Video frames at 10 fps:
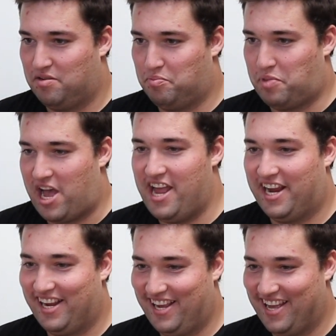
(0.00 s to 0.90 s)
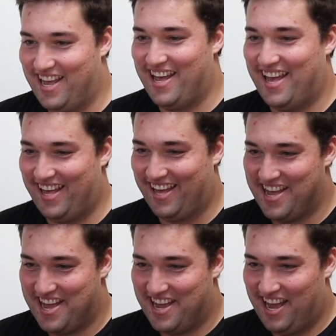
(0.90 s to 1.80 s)
bang.
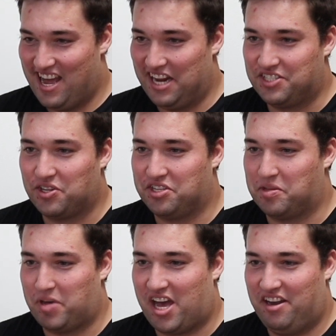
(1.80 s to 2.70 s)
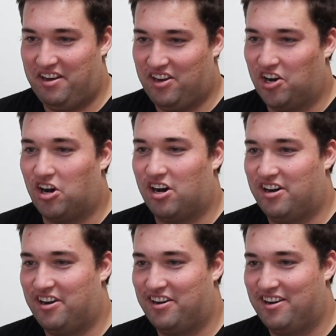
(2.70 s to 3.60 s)
And he's lost the bat. Oh.
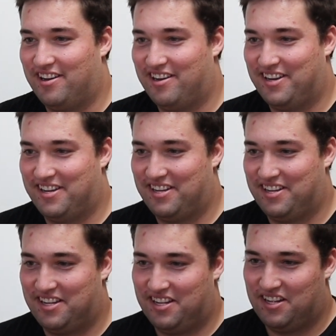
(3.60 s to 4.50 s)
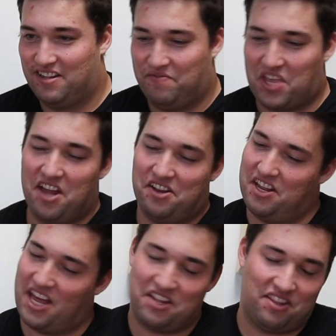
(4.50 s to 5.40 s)

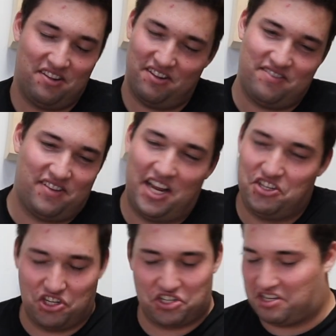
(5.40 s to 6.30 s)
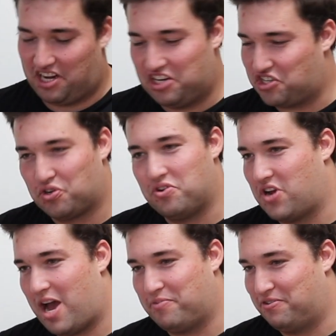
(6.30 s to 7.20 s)
It shouldn't
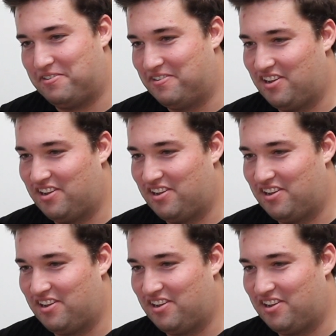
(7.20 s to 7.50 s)
happen.